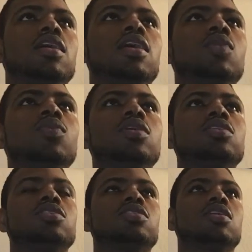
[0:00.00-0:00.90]
it
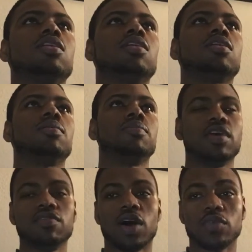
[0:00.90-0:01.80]
was
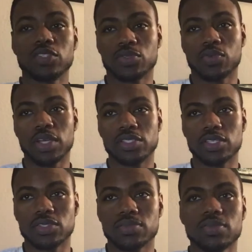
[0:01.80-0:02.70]
involving some
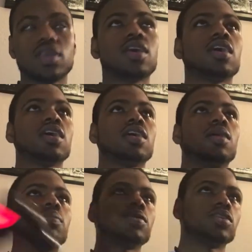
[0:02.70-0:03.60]
racism.
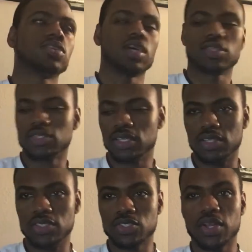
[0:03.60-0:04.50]
I'm gonna put this down. This is
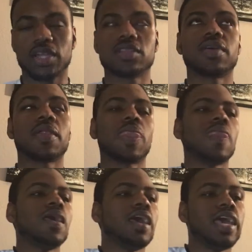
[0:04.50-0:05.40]
getting distracting.
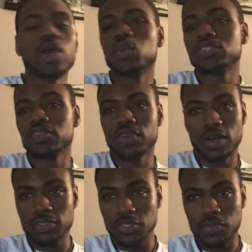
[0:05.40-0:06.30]
It was
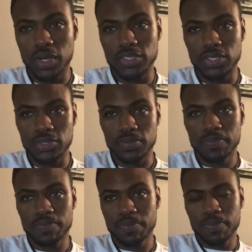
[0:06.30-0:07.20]
involving some racism.
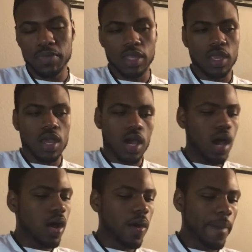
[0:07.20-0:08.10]

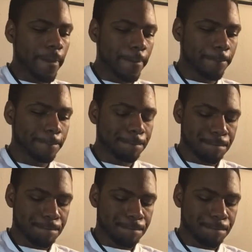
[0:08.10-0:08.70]
I